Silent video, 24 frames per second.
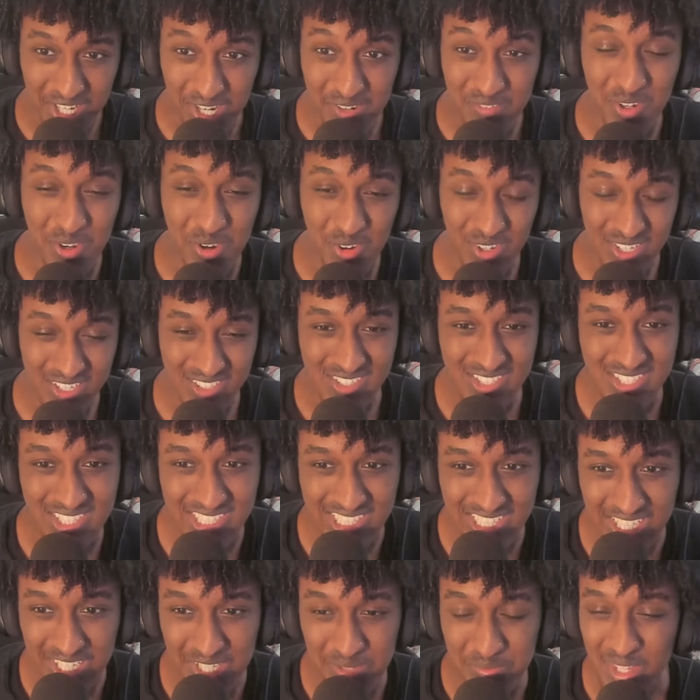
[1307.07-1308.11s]
cover when you
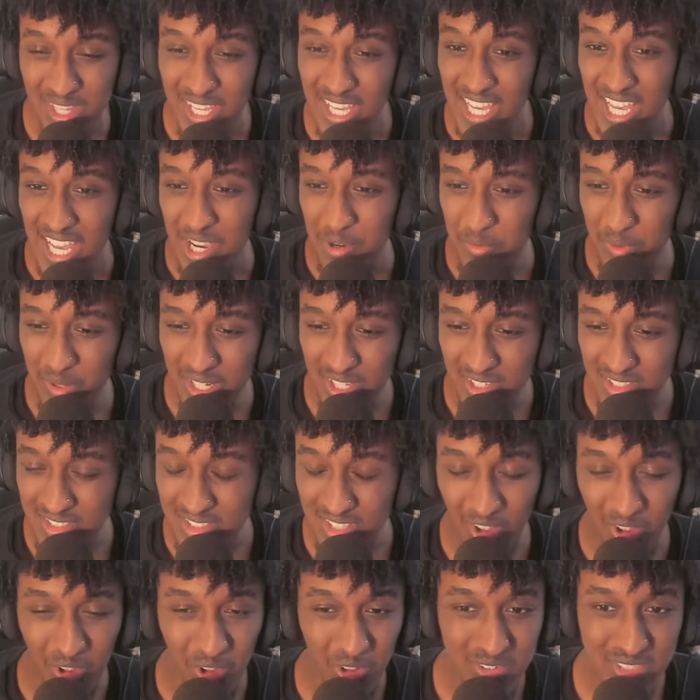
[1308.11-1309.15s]
sleep, what
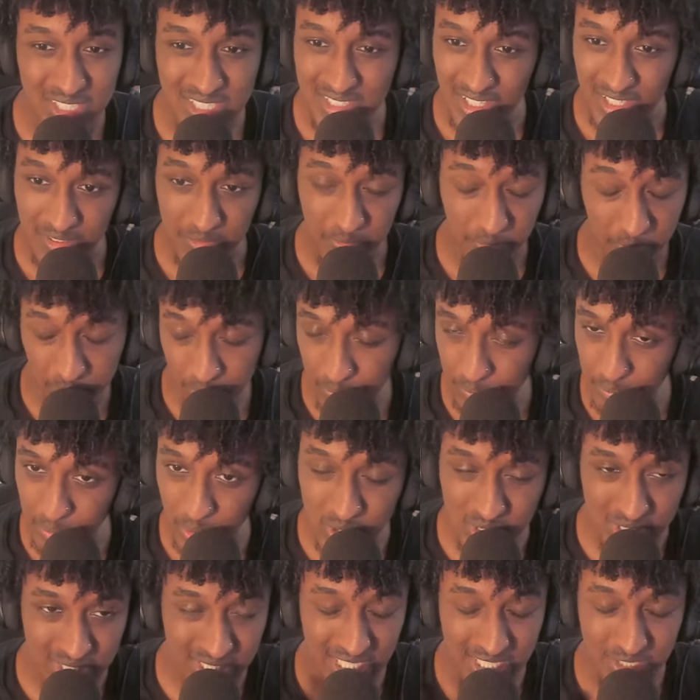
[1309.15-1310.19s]
else, all these, like,
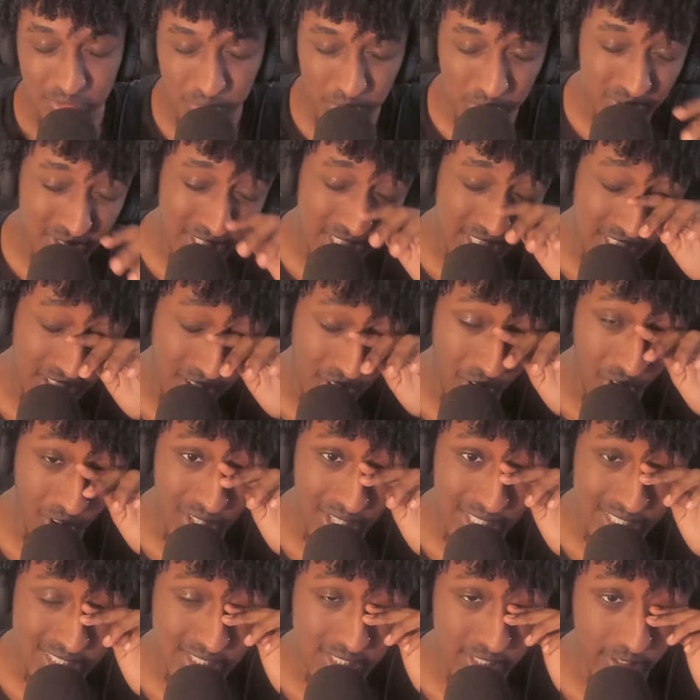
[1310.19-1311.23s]
personalized routine and all
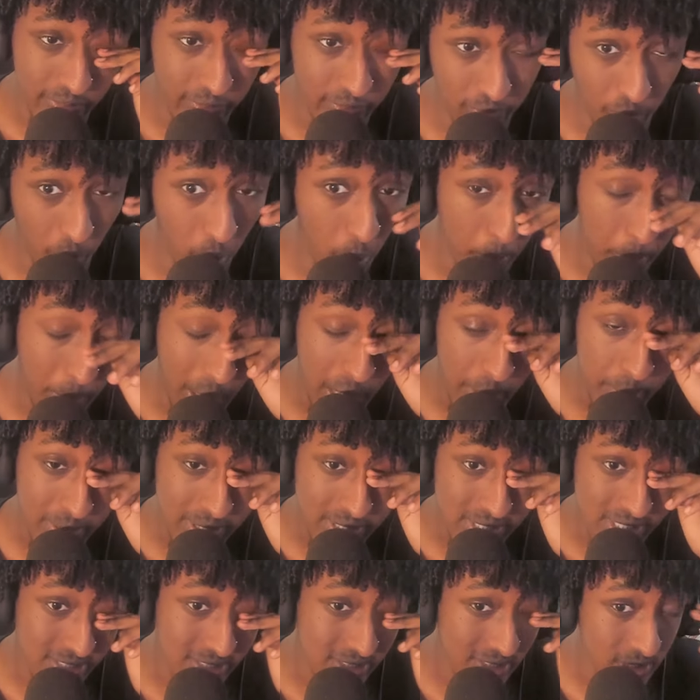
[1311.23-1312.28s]
that stuff for
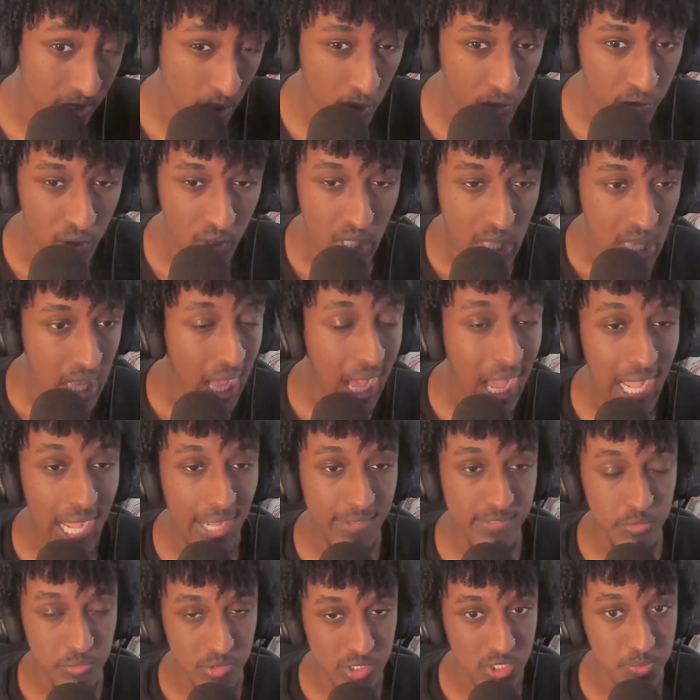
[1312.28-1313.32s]
Pacmax itself, I
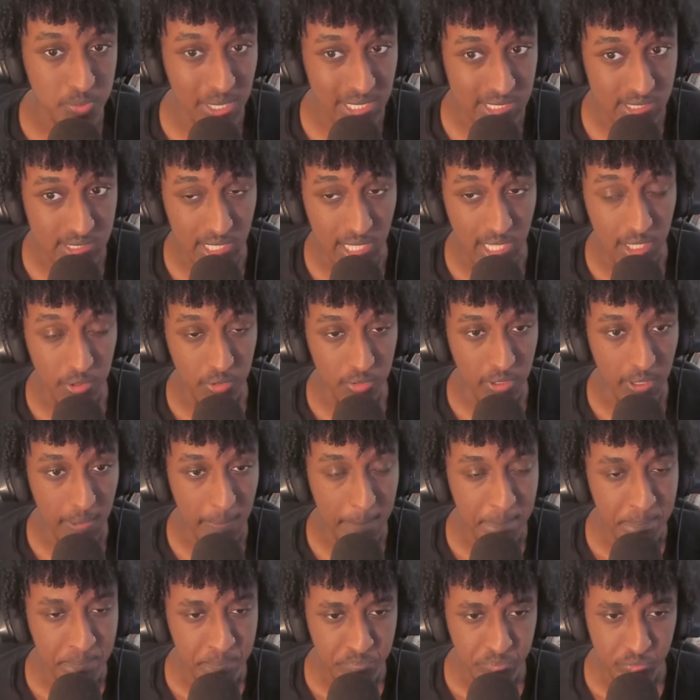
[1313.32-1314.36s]
have to respect that,
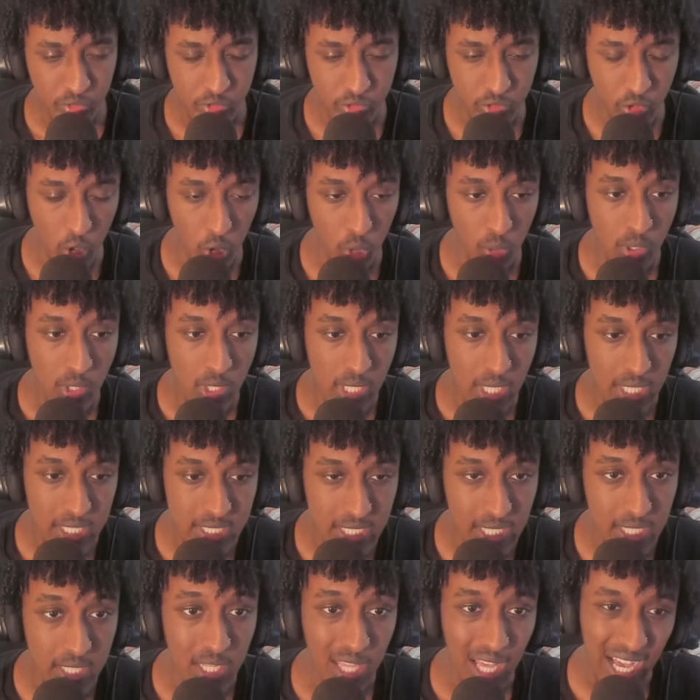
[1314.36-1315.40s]
okay? So
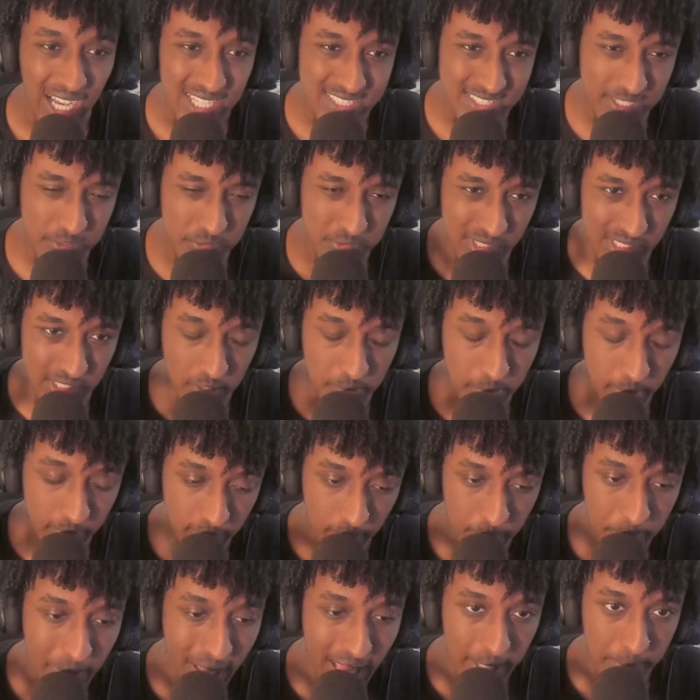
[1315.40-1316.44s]
again, I say it was a little bit
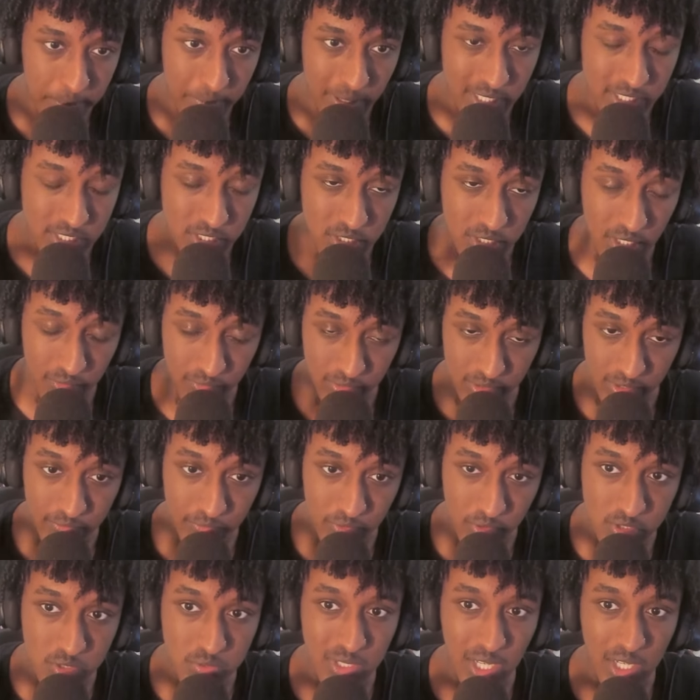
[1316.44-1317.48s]
for Pacmax for the
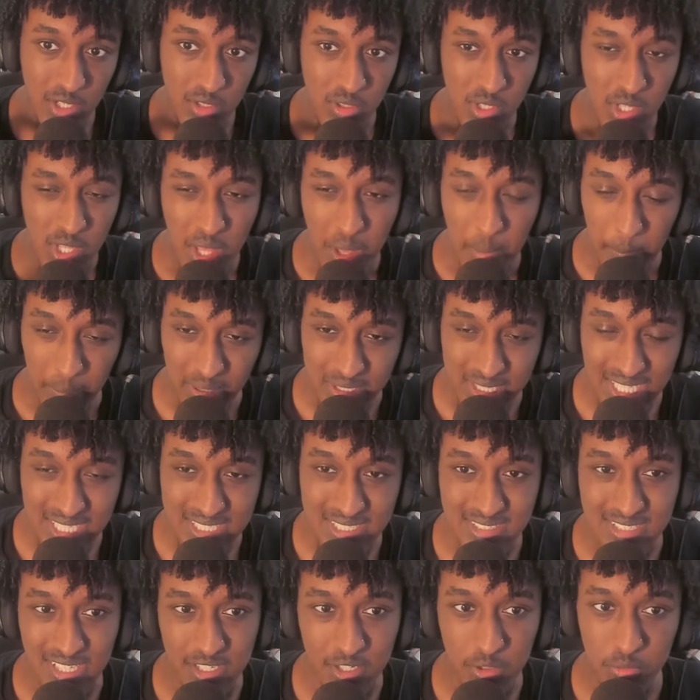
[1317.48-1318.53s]
first round, but
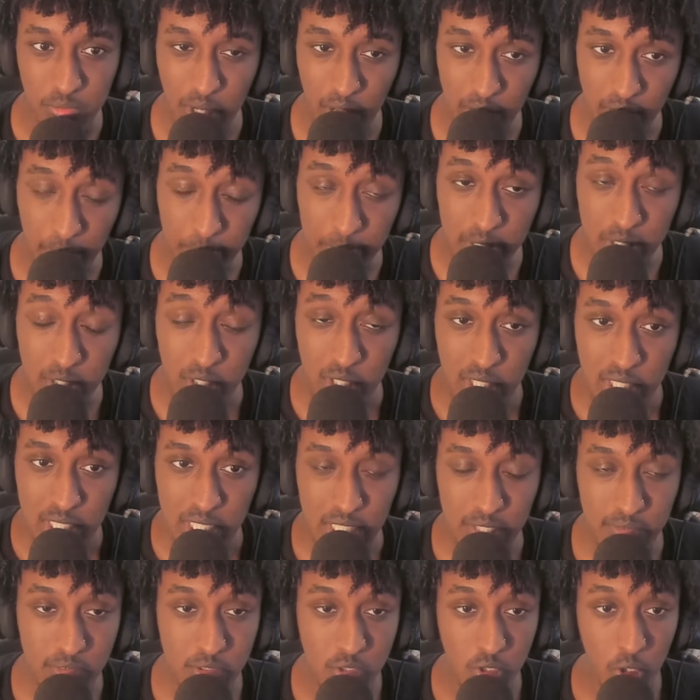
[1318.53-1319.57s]
that second round, I mean,
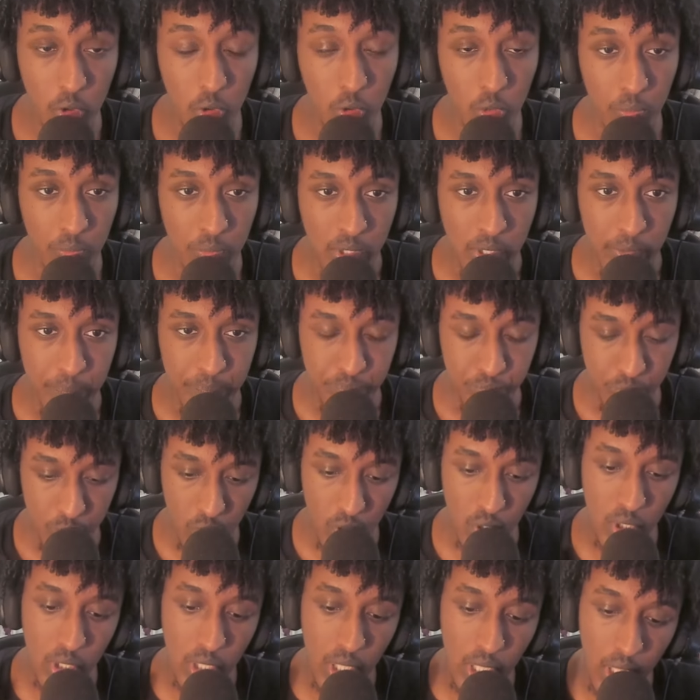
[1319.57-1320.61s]
even though,
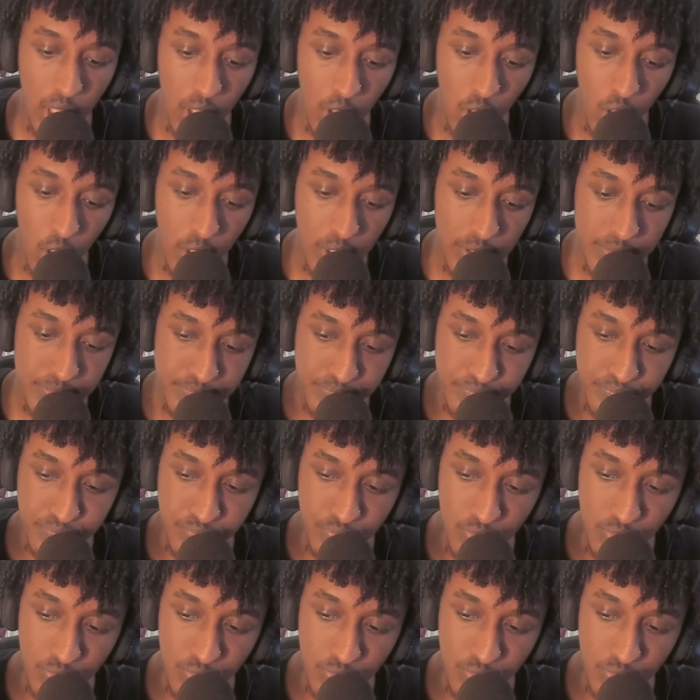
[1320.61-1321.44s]
and